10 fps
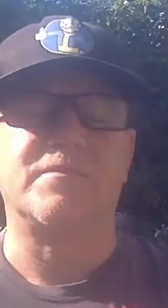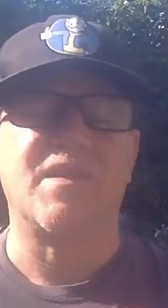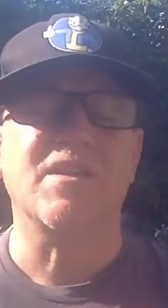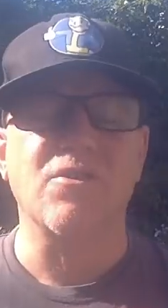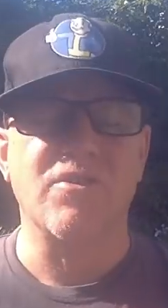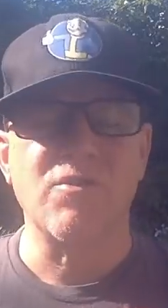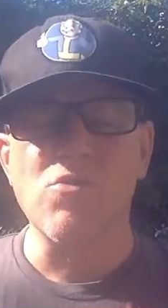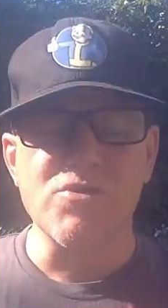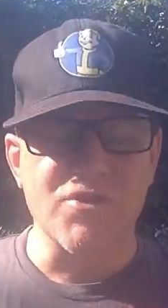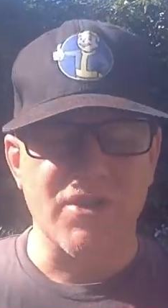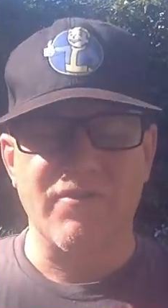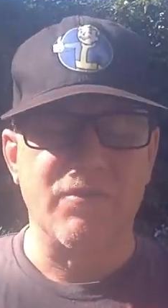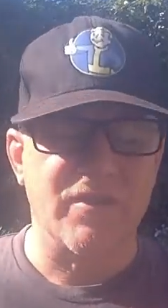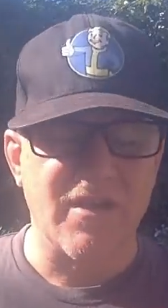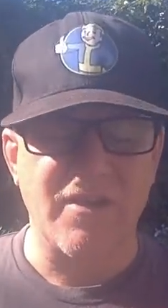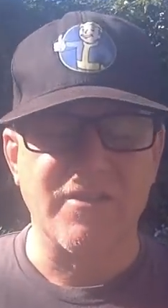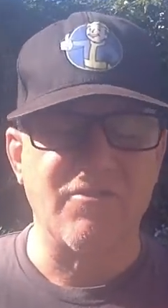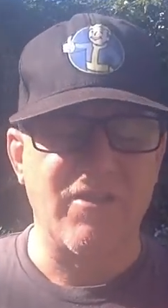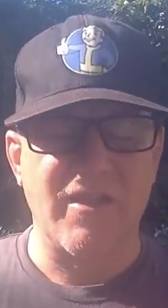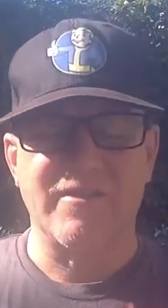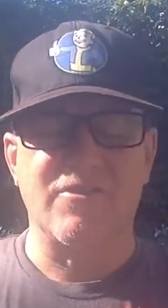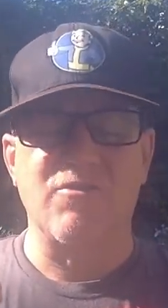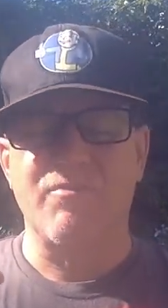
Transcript: So the origin of it, not necessarily like such a